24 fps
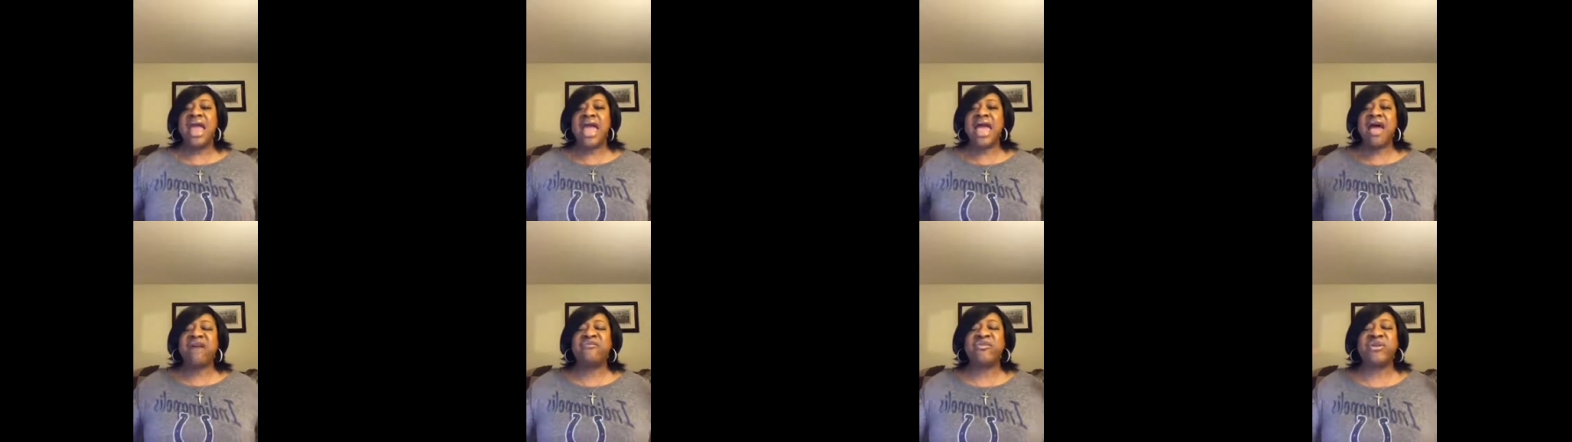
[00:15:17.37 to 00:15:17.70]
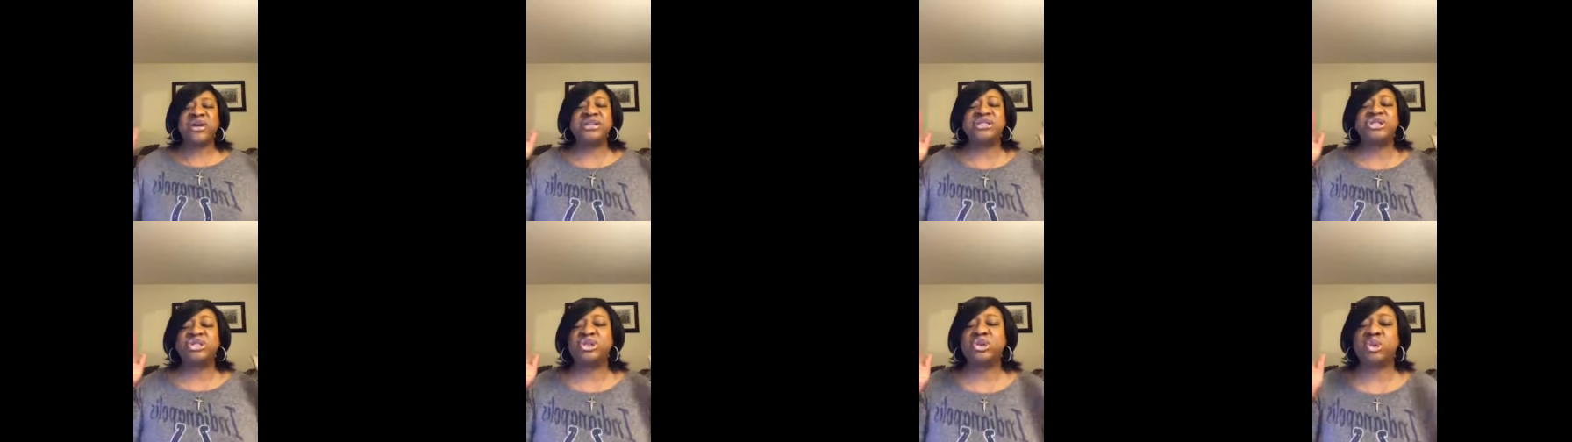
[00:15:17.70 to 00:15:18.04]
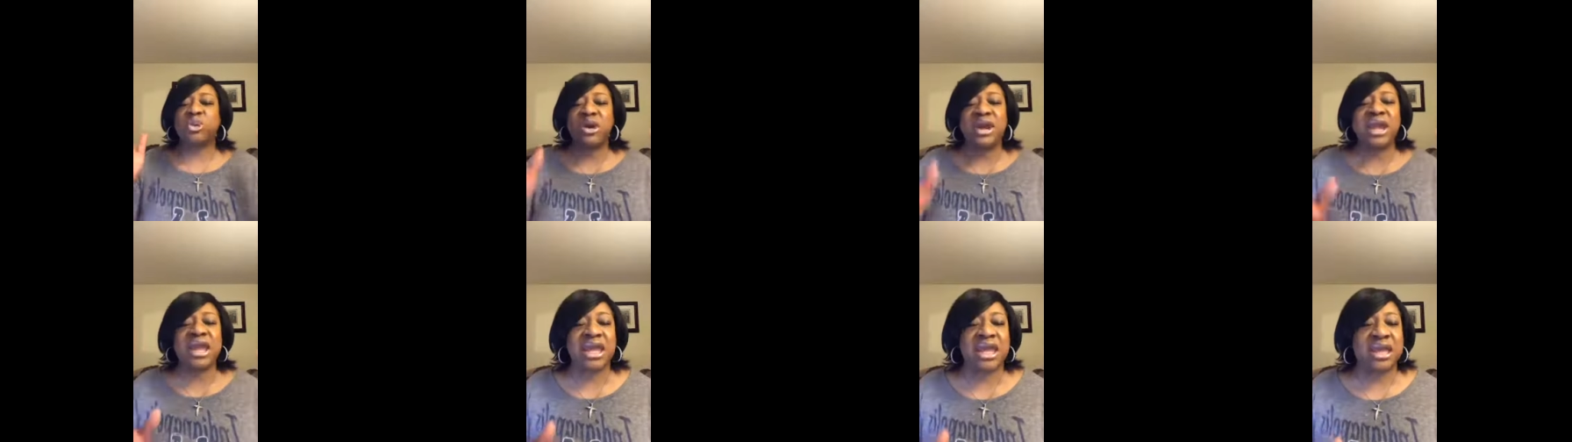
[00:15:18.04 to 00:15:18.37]
Every
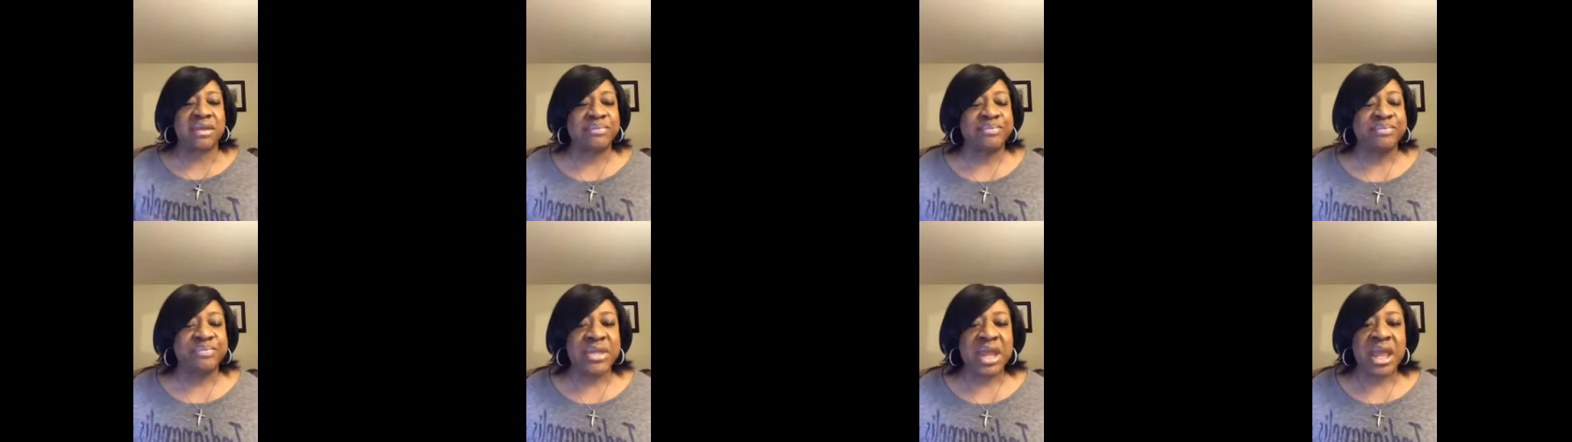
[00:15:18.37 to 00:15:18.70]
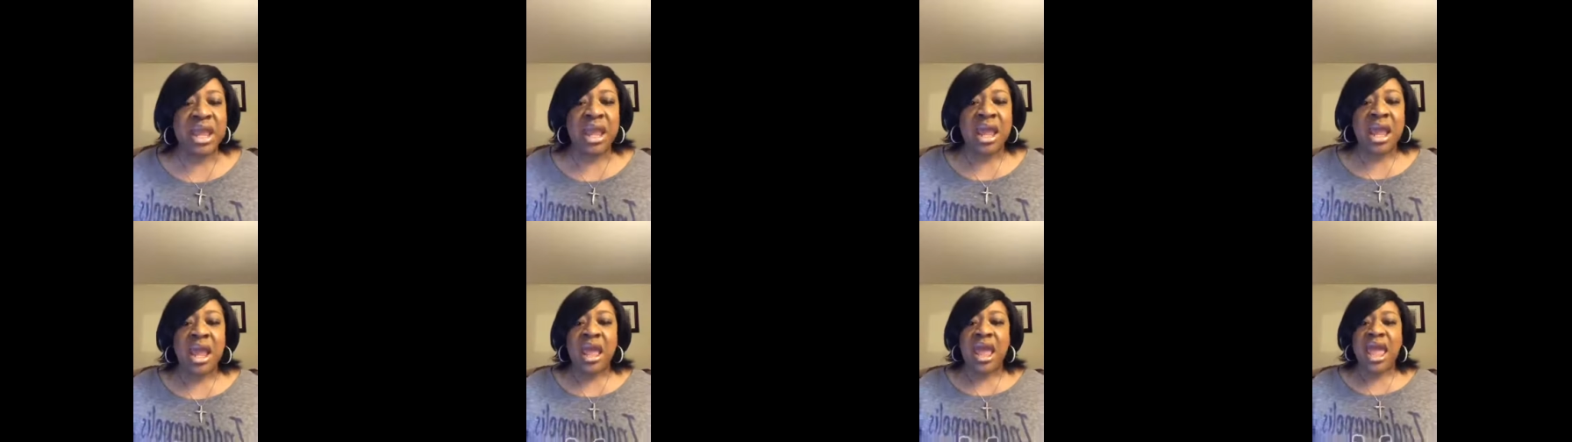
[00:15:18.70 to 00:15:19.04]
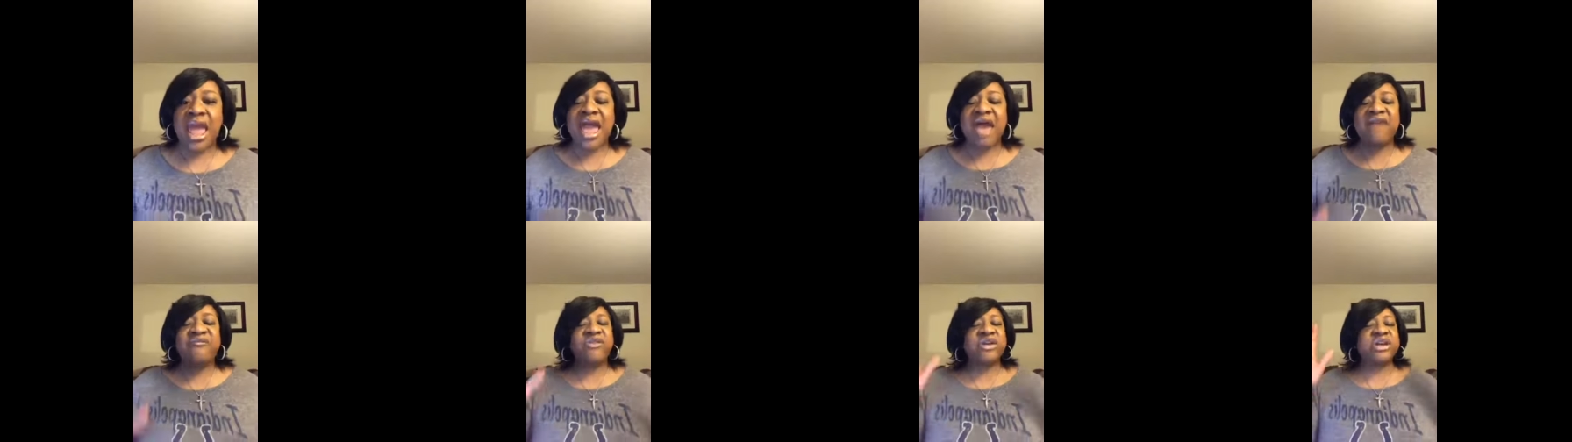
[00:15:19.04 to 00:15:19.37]
tree
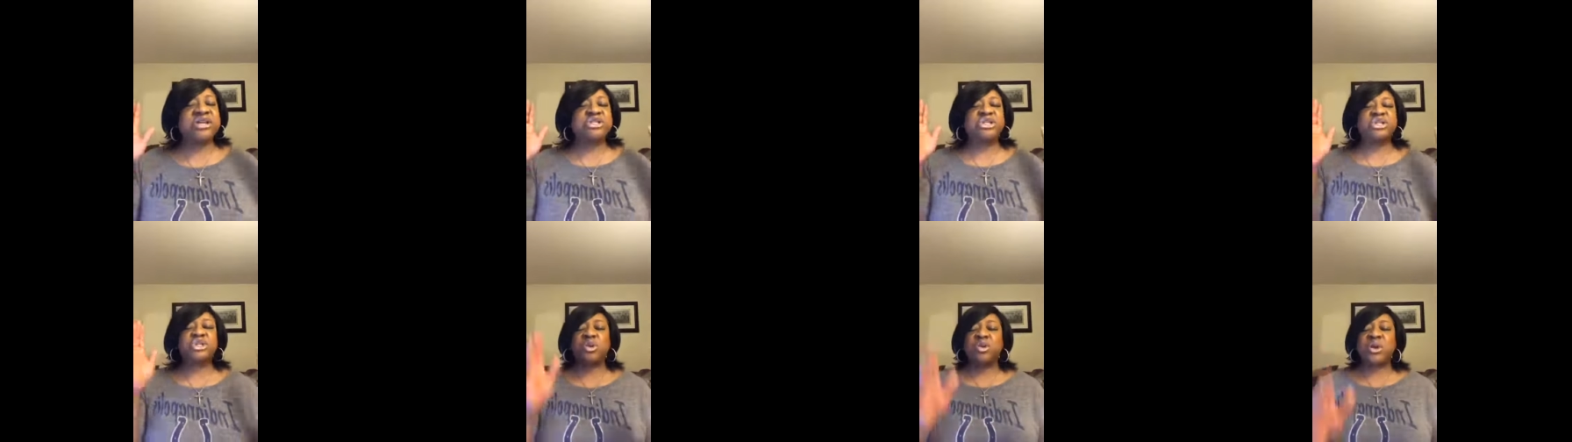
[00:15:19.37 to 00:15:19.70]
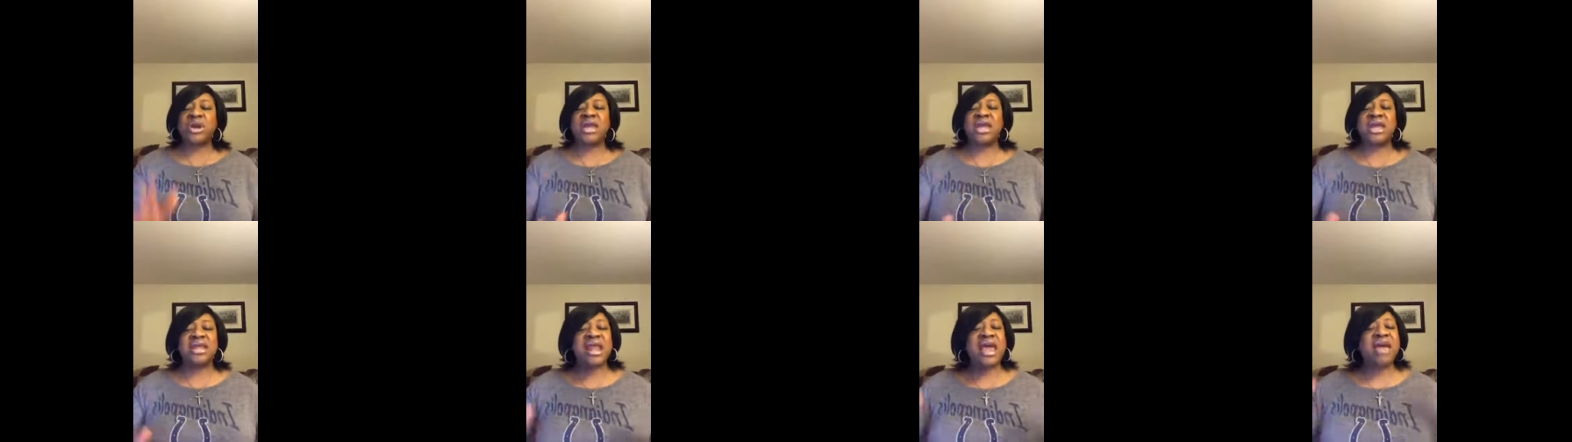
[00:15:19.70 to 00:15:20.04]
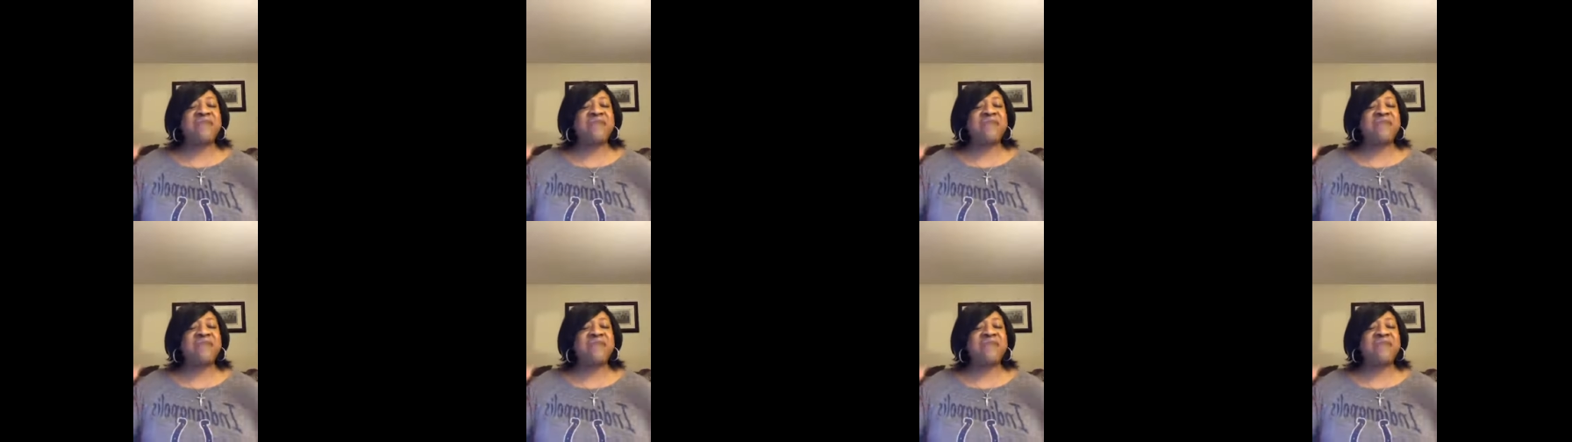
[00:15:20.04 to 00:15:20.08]
and